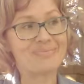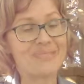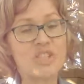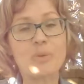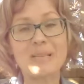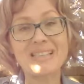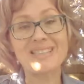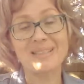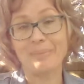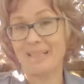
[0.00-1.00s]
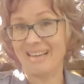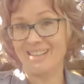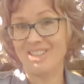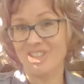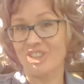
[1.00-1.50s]
you're missing somebody
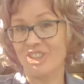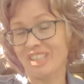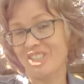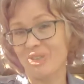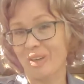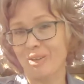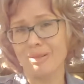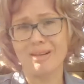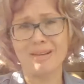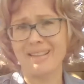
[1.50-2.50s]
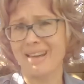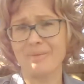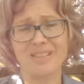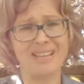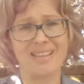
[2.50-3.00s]
else to look at you and go, oh, that
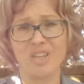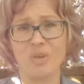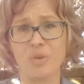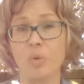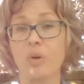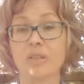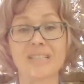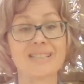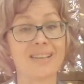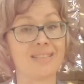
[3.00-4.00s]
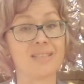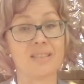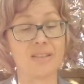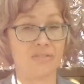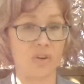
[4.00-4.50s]
was like cute, or to send
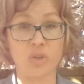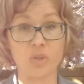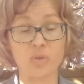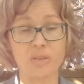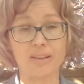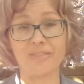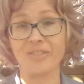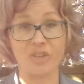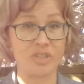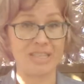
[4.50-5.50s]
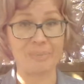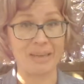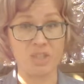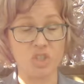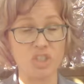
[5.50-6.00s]
the photo of the first day
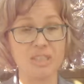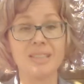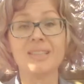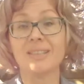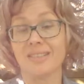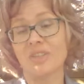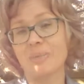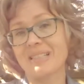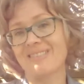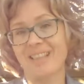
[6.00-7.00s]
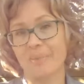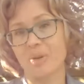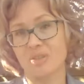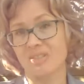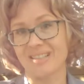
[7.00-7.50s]
picture. You're missing that
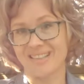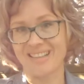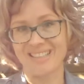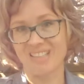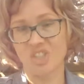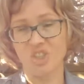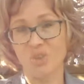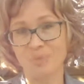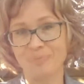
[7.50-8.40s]
person to send it to.